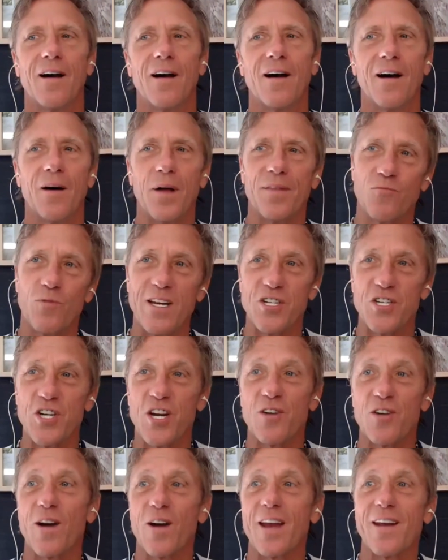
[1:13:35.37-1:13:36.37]
Uh, but
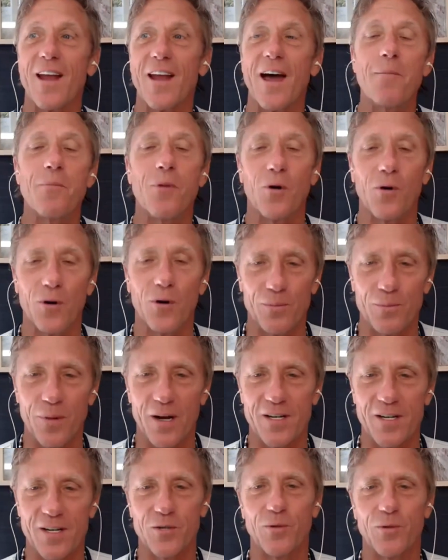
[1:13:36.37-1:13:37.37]
they regenerate
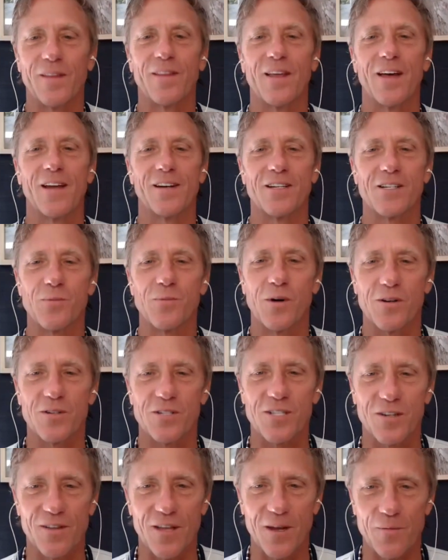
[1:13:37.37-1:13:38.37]
neighborhood by doing that
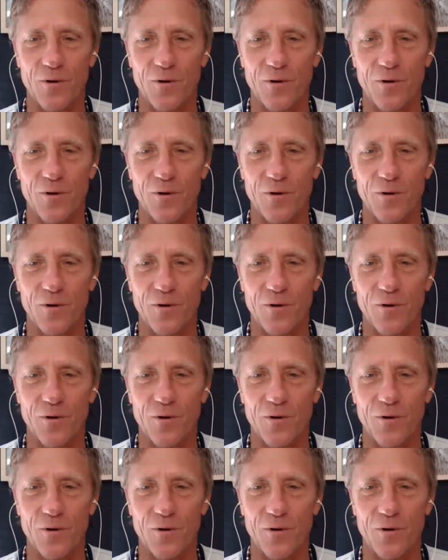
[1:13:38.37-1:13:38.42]
as well.